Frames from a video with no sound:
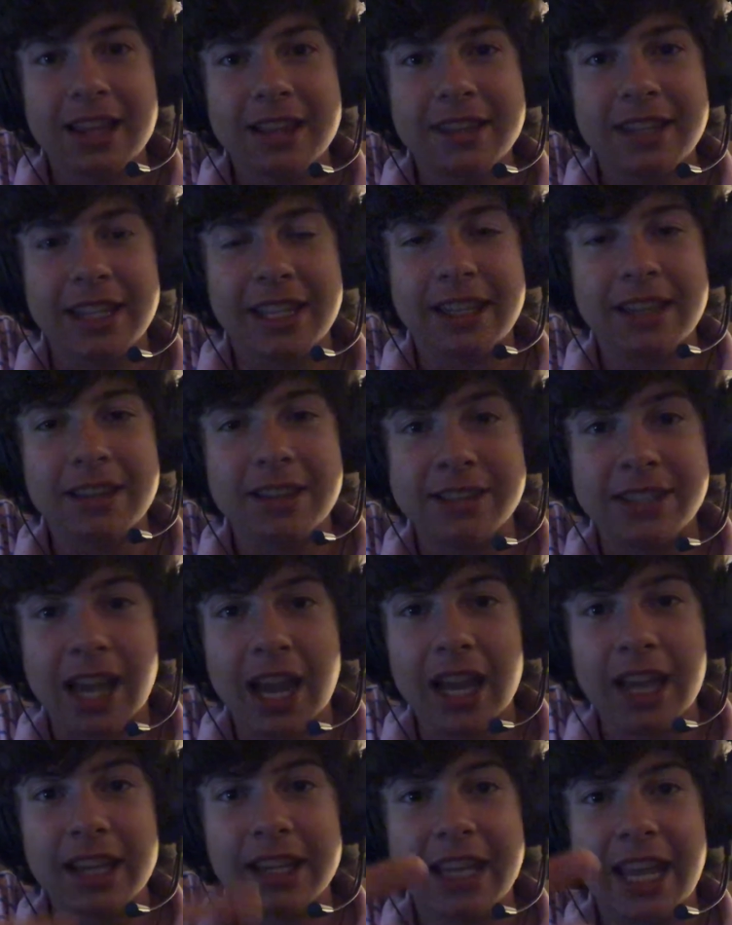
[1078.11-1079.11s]
to
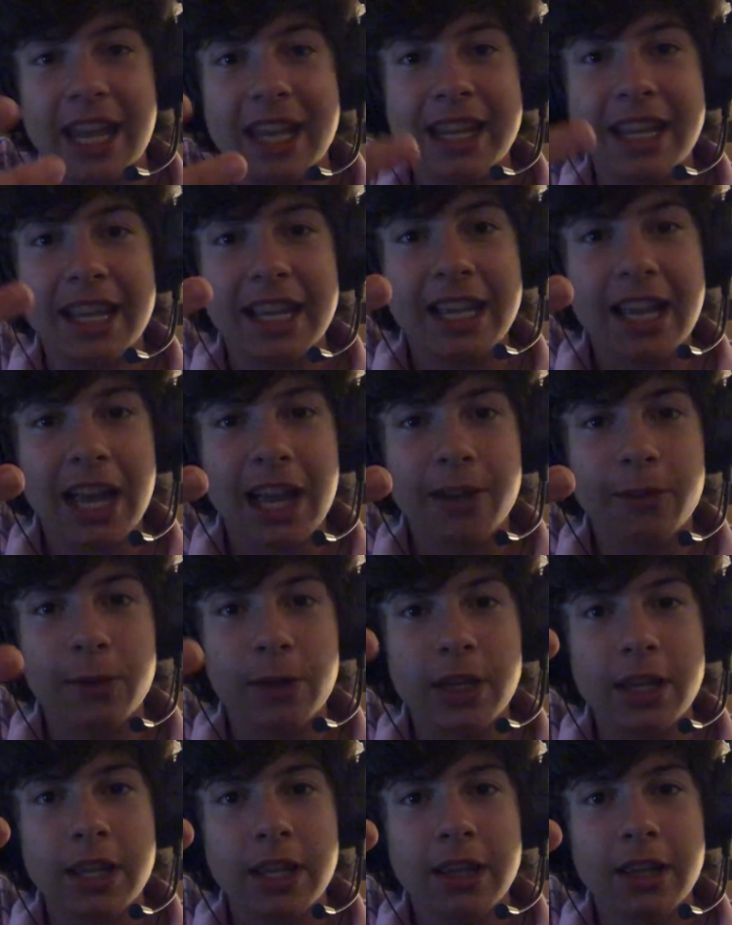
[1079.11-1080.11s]
Zion, KD, and
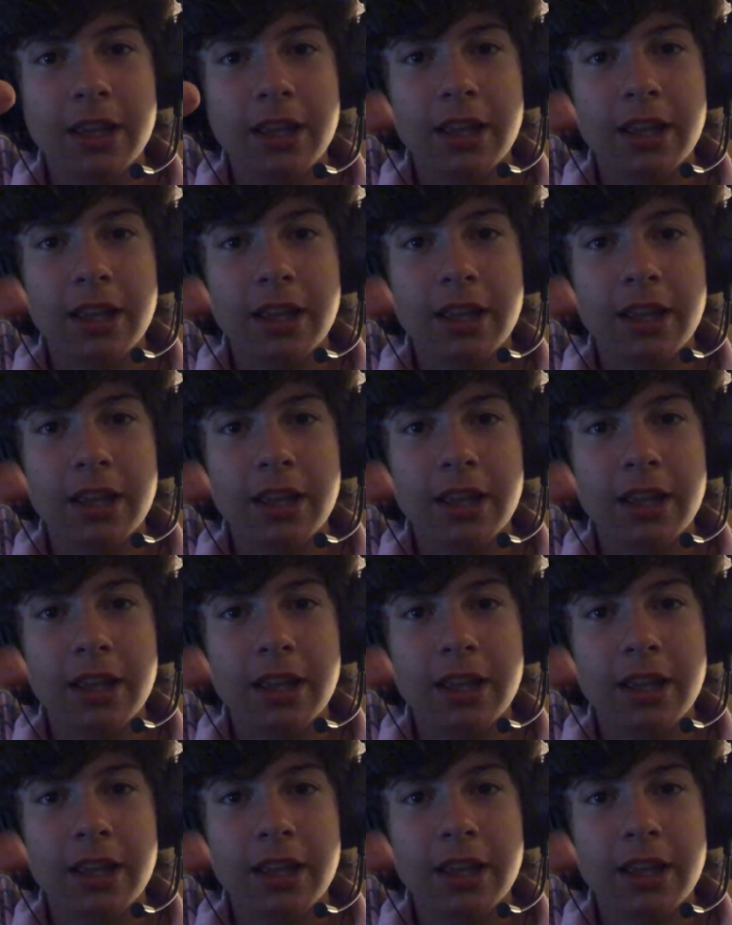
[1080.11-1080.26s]
Kyrie.